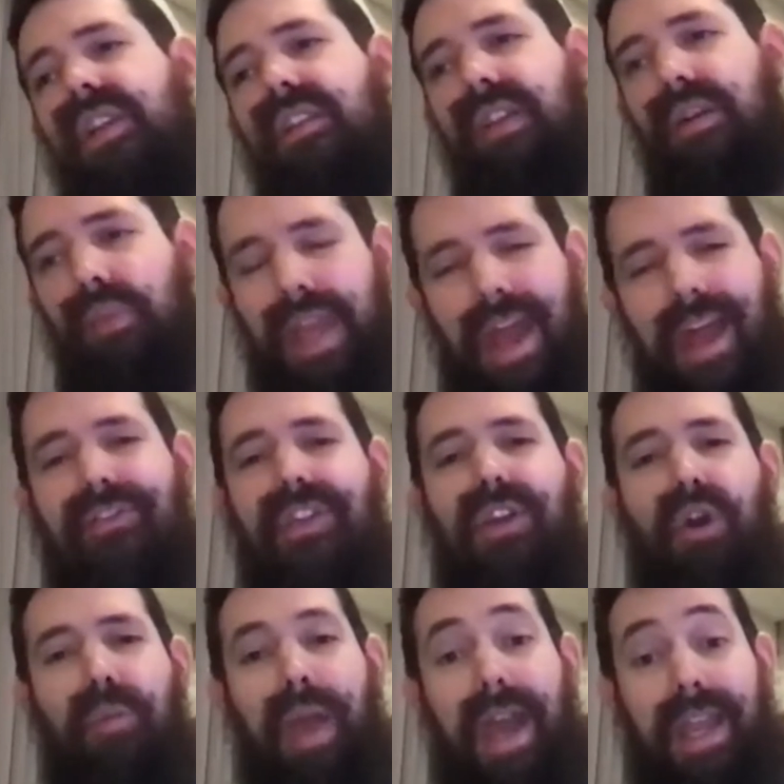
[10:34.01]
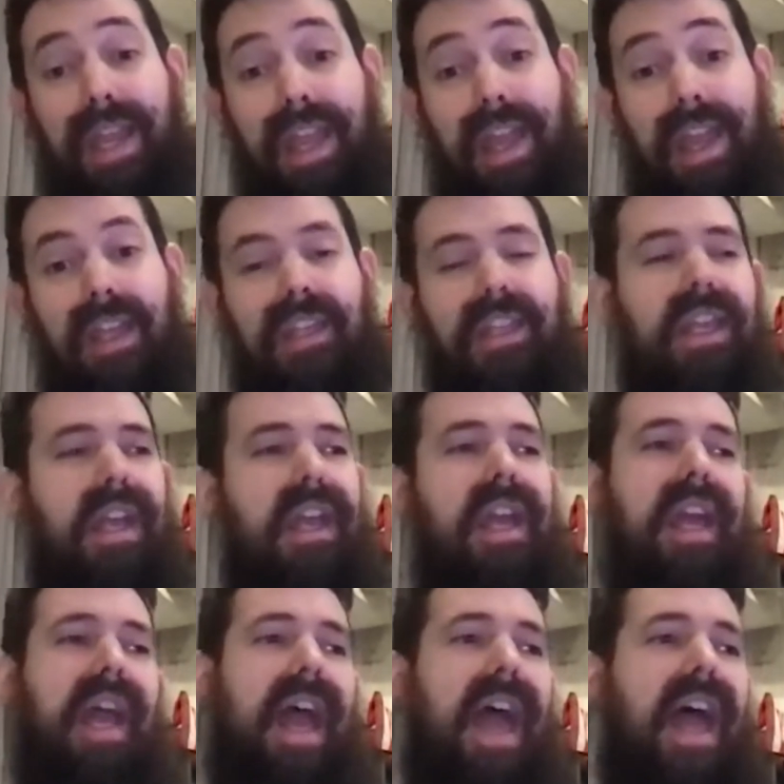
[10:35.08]
And then we have to go back in
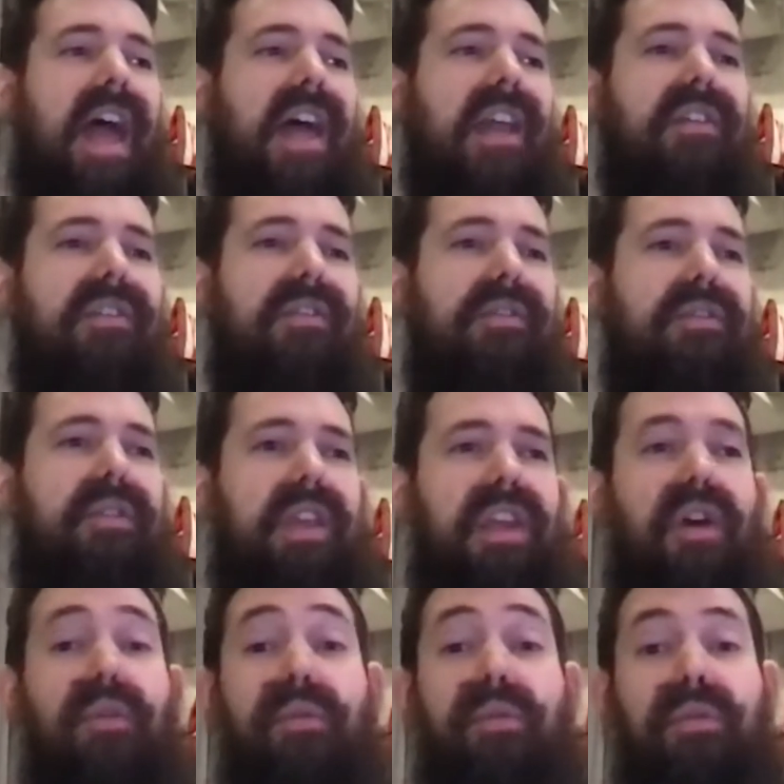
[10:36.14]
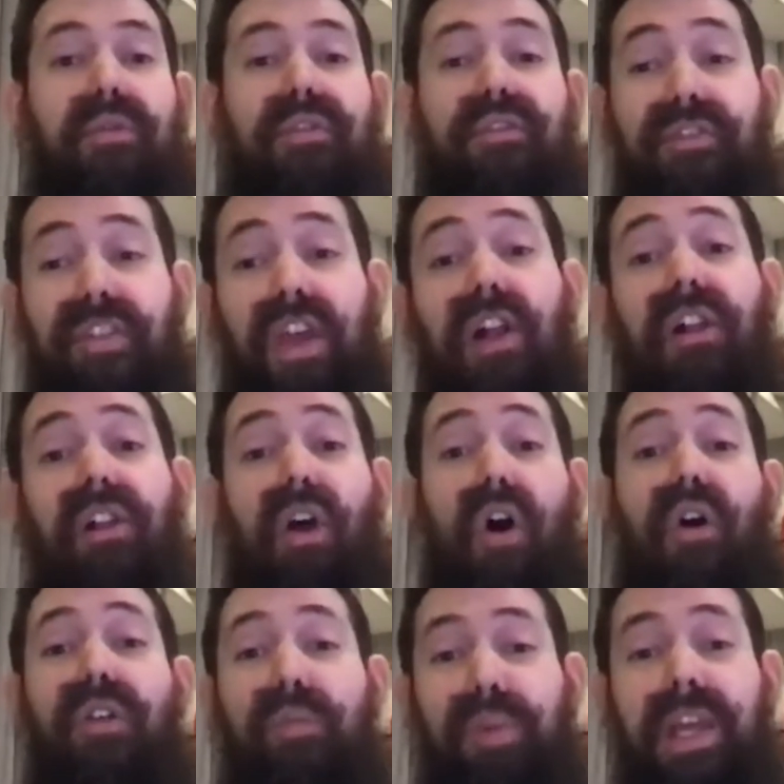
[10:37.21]
and, you know, fill
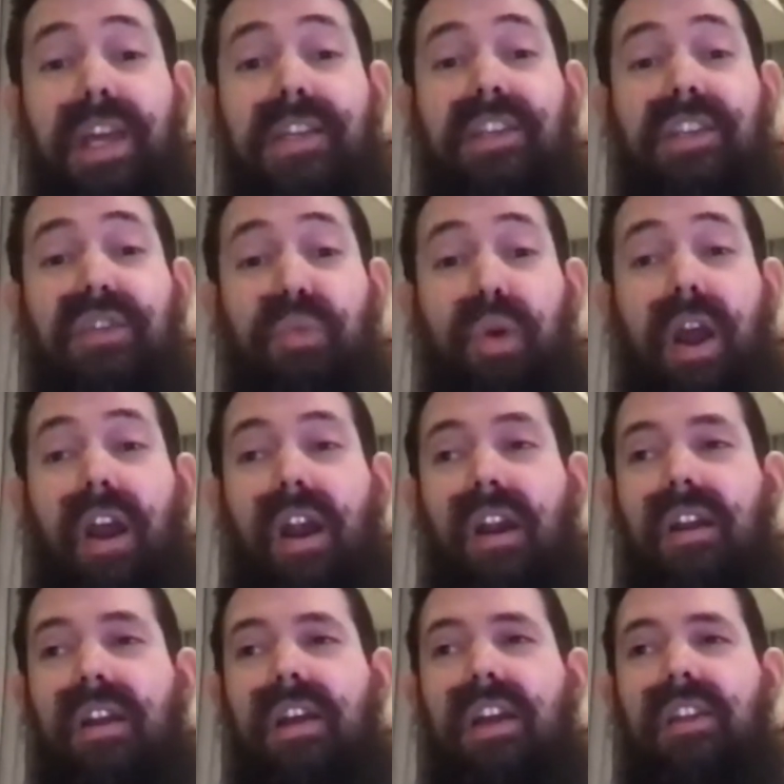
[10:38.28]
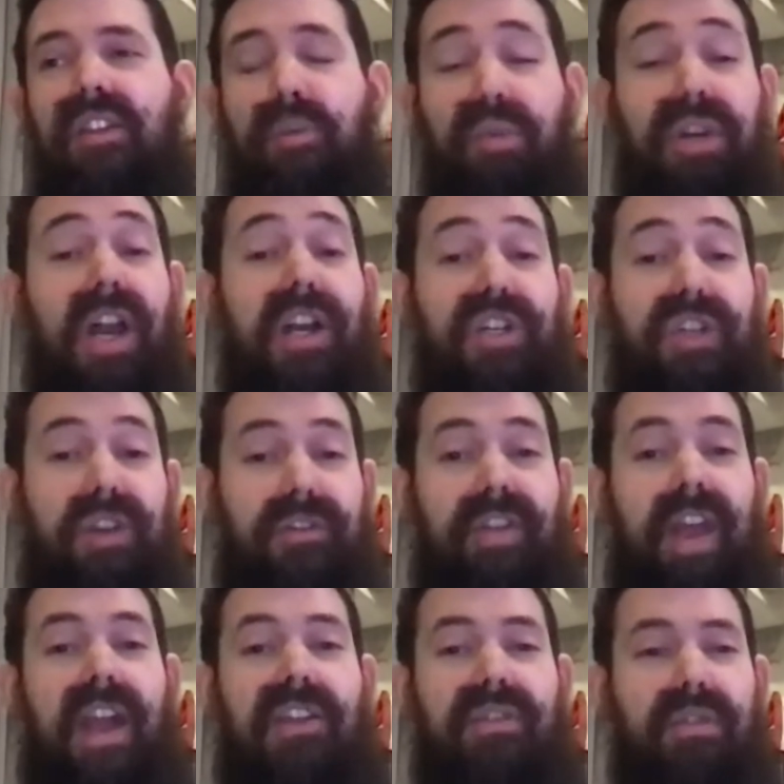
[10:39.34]
all the places where the production
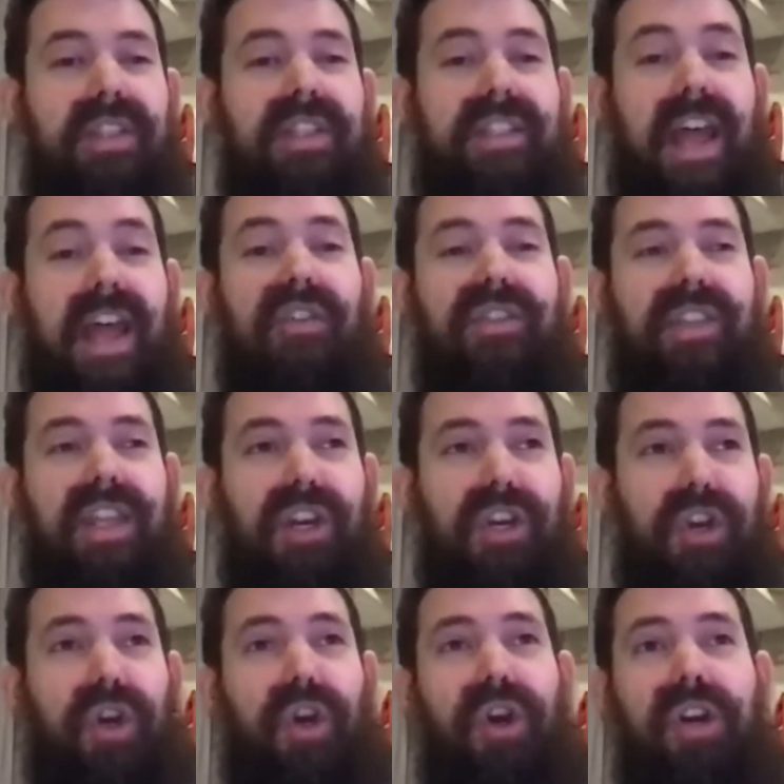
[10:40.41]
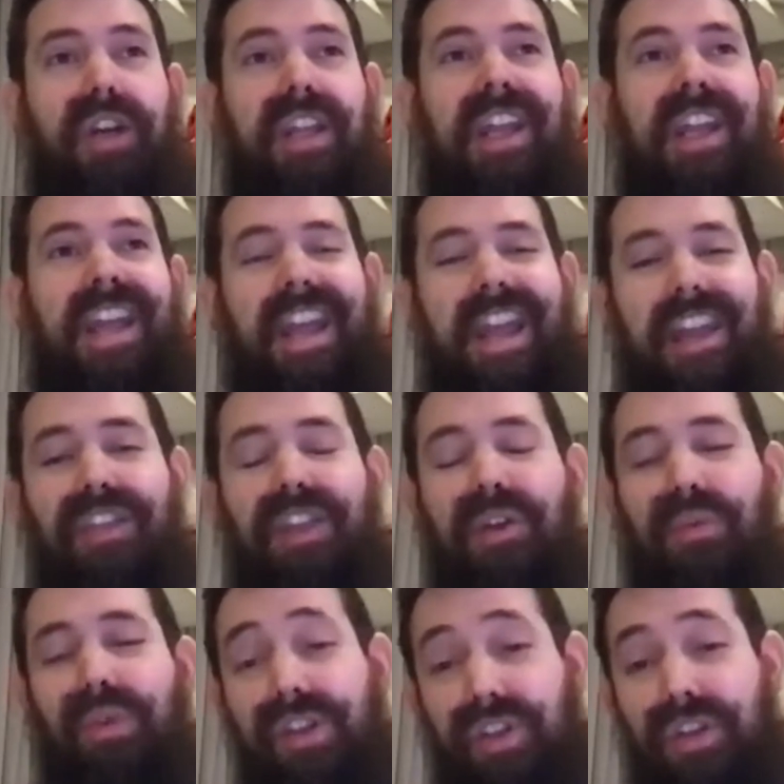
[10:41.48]
effects or the sounds that occurred in the
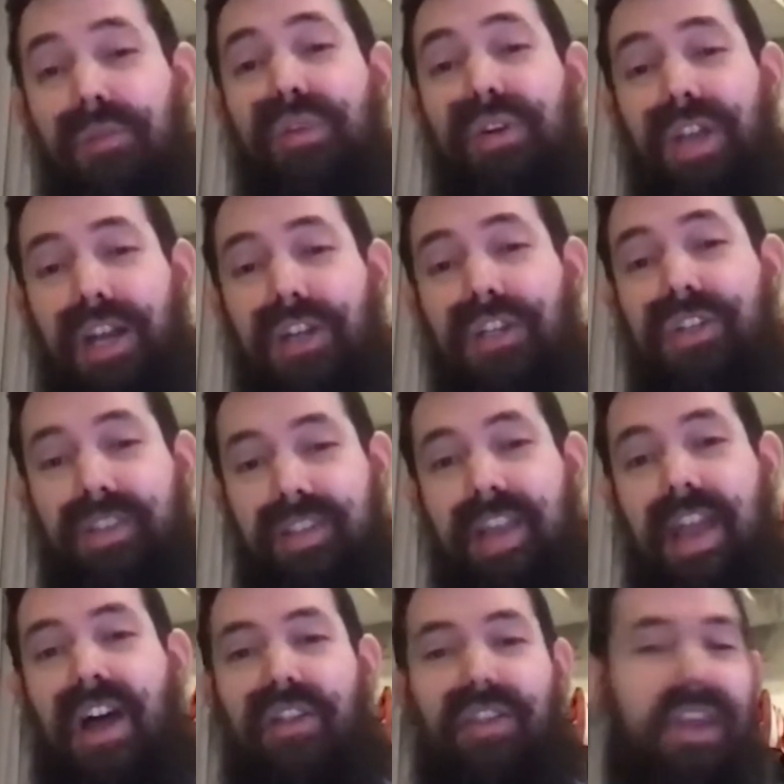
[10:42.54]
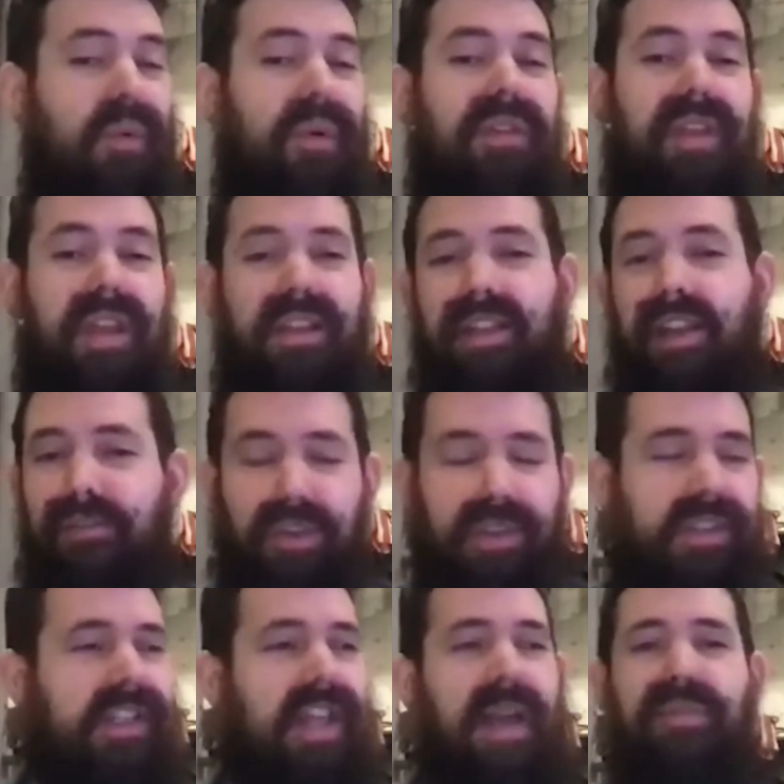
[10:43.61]
original production sound that were things like
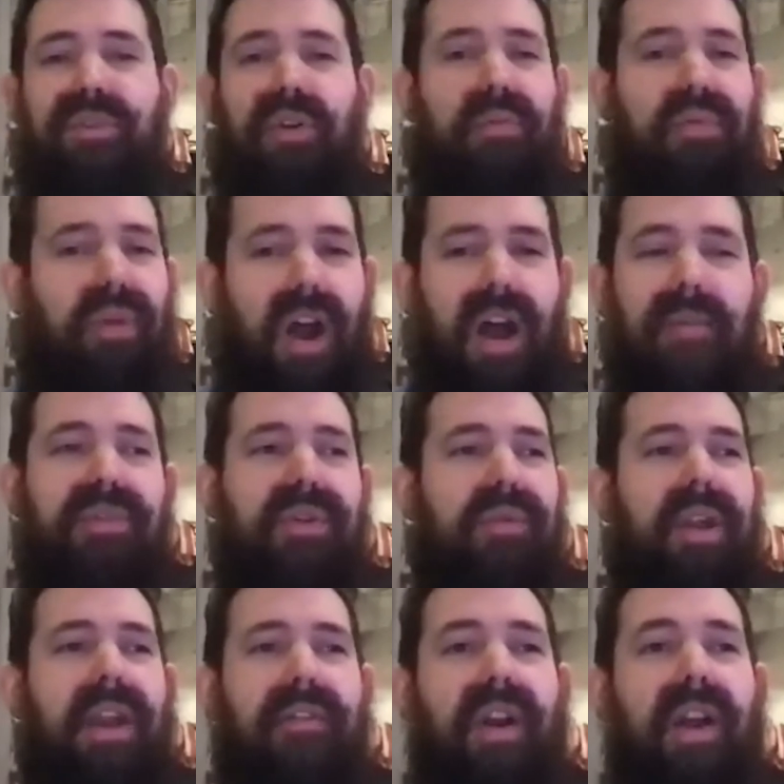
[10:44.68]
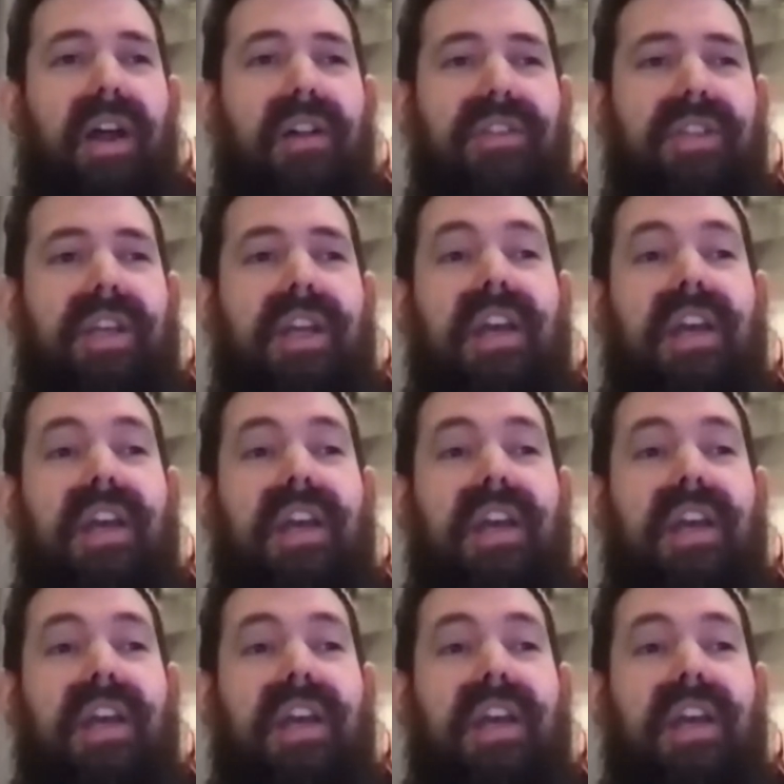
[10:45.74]
footsteps or props or whatever else